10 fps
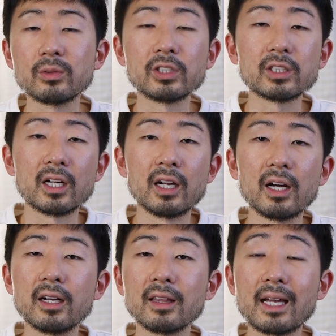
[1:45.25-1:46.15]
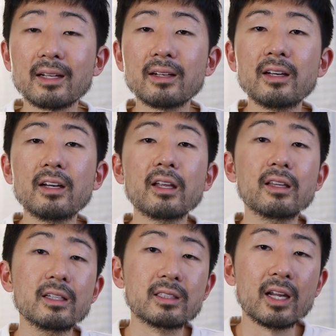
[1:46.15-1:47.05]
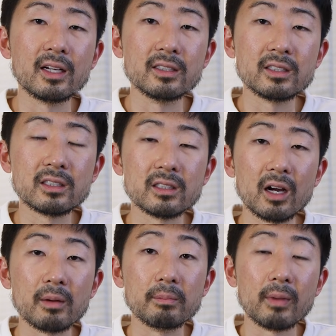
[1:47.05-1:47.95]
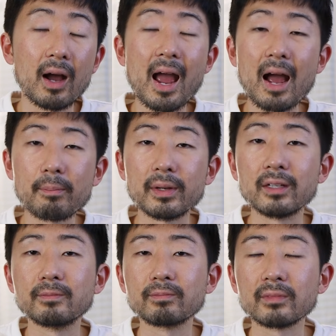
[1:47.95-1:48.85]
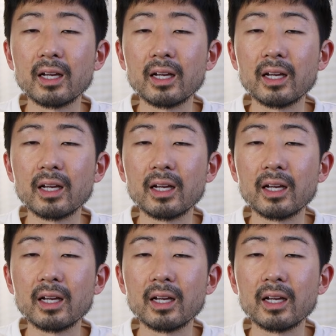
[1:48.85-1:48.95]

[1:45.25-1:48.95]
We're just gonna let these things um, happen.